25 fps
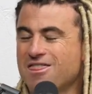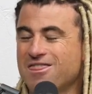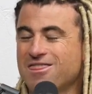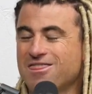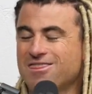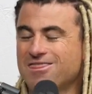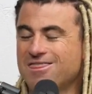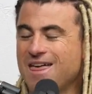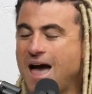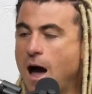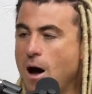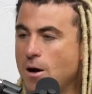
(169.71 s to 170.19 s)

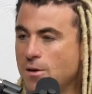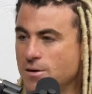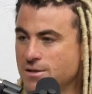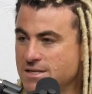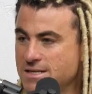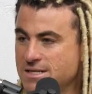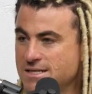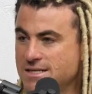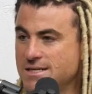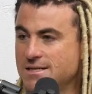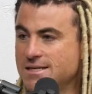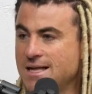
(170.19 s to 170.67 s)

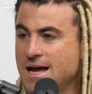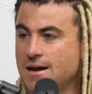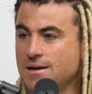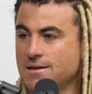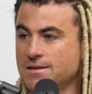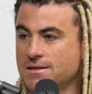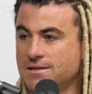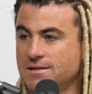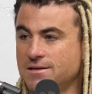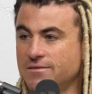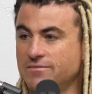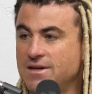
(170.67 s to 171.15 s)
thousands and
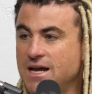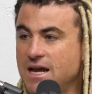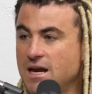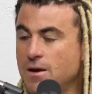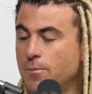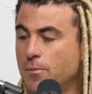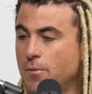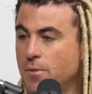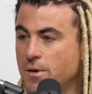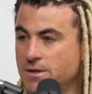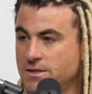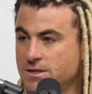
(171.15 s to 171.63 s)
thousands of data
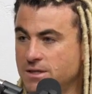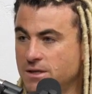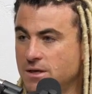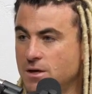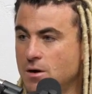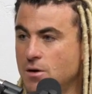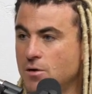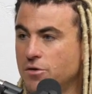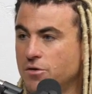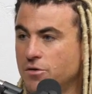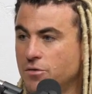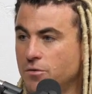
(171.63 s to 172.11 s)
points to go
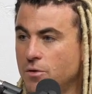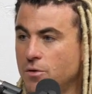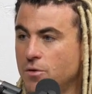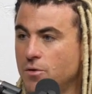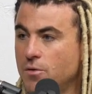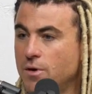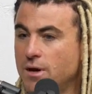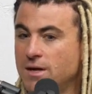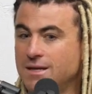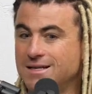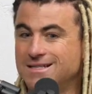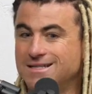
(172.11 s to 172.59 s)
through
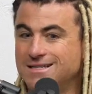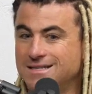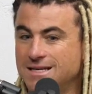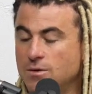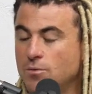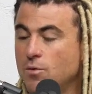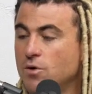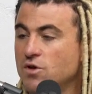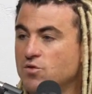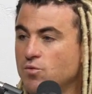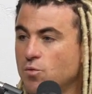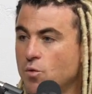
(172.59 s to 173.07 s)
and see
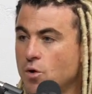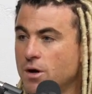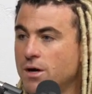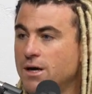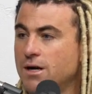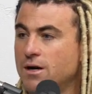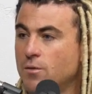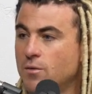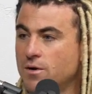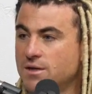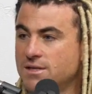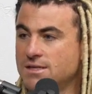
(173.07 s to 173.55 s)
what's working
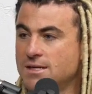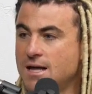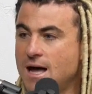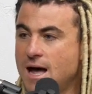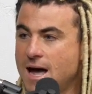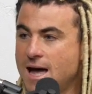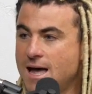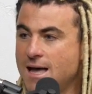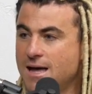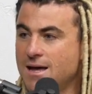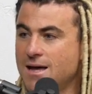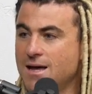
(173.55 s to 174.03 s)
and what's
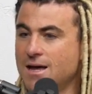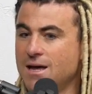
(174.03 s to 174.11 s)
not,